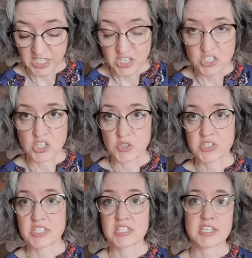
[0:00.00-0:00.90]
So
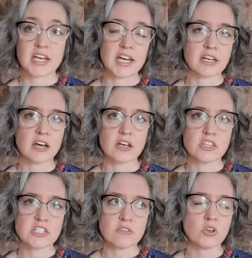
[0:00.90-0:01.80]
this is like uh, the
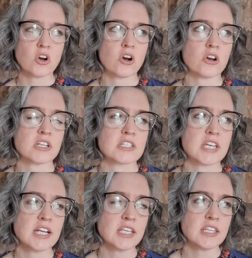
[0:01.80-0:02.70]
devil card is
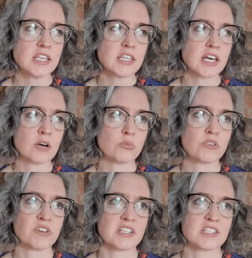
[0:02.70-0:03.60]
anything that
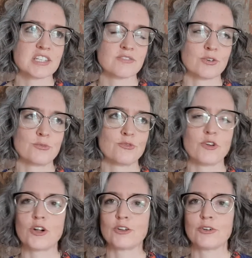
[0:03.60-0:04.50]
prevents us from
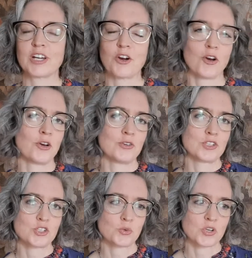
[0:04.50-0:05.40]
following our own
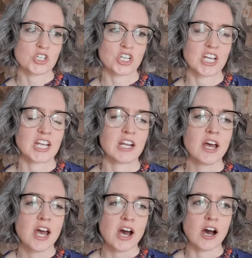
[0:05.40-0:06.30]
intuition
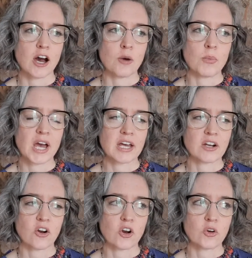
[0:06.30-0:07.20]
um, and
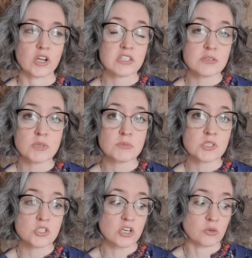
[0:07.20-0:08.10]
our own. And sometimes
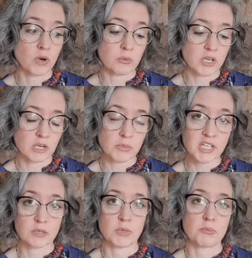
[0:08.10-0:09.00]
it's good, right? We got to make
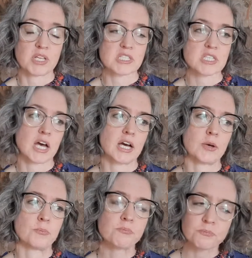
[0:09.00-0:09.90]
commitments.
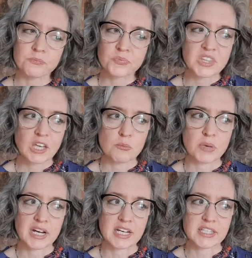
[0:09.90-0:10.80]
Um,
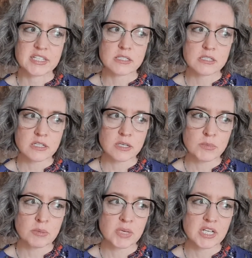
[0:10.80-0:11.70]
but this is a
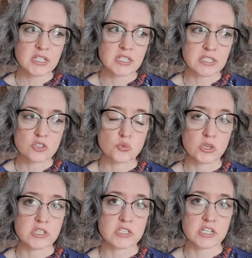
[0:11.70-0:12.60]
commitment. It's
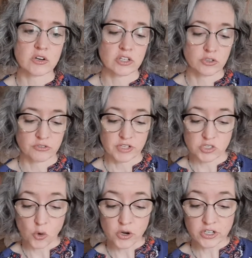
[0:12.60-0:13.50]
really staring in your face.
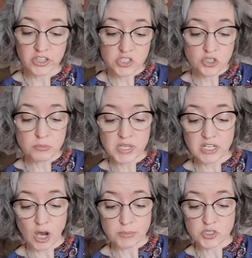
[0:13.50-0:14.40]
Or this could be an
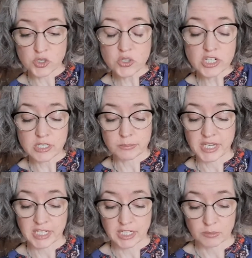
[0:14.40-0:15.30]
opportunity to
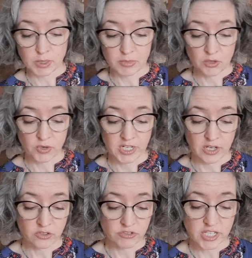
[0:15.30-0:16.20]
make a commitment right now.
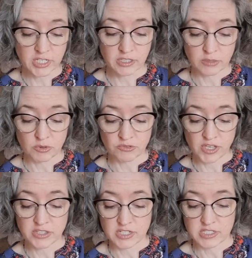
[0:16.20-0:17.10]
You've taken a leap of
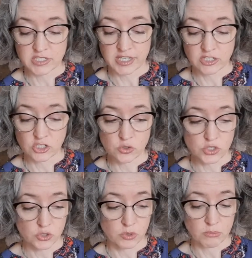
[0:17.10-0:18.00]
faith and it's led you
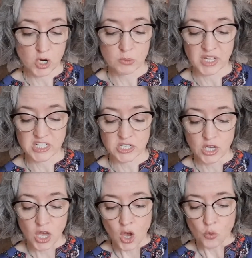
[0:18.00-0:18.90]
to a moment
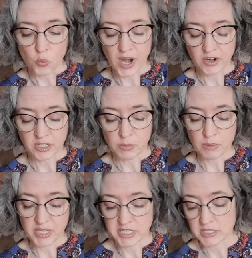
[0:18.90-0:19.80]
where
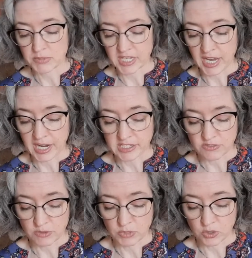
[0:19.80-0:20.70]
commitment is being asked
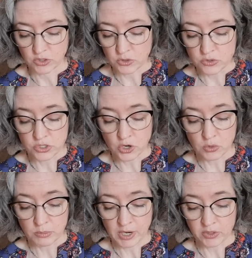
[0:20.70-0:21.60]
from you. You know
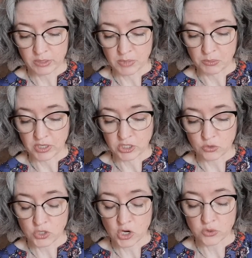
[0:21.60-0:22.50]
about commitment. You
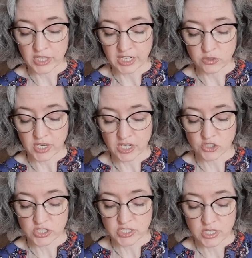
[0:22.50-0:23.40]
know that you can't
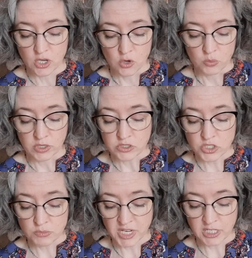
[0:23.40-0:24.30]
just, once you
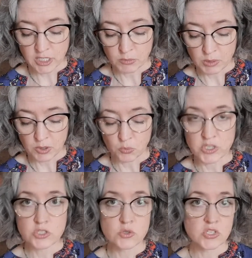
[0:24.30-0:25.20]
make a commitment,
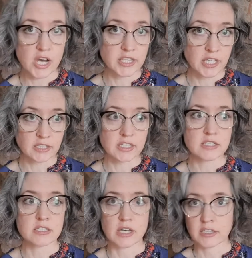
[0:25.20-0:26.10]
once you sign that
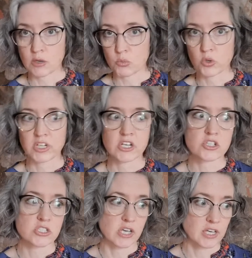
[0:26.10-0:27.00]
lease, sign that mortgage,
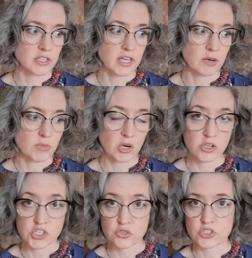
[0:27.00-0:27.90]
sign that
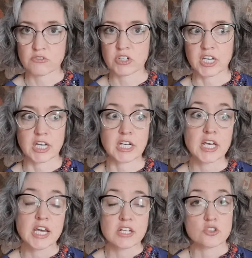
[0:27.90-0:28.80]
marriage certificate,
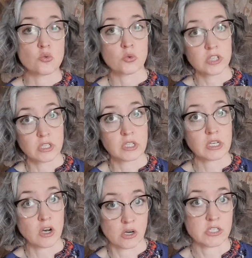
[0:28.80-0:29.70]
it's really
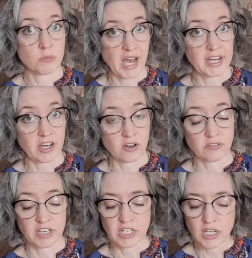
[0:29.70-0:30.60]
hard to back out of
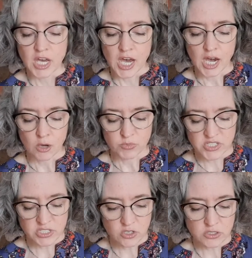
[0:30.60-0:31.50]
it. Um, this
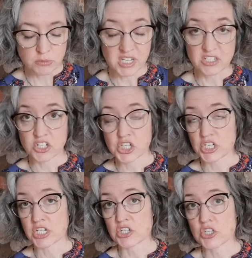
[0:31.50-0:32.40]
can also be addiction
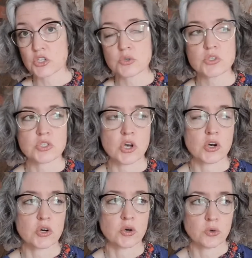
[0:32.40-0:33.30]
issues.
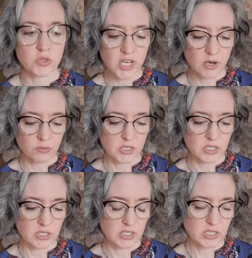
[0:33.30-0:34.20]
So yeah,
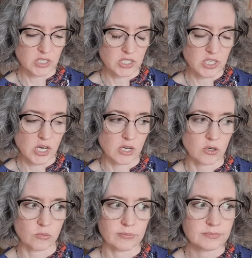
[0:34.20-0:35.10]
we,
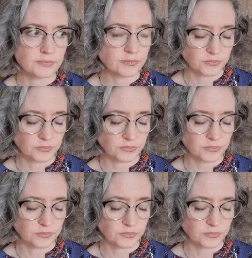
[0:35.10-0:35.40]
um,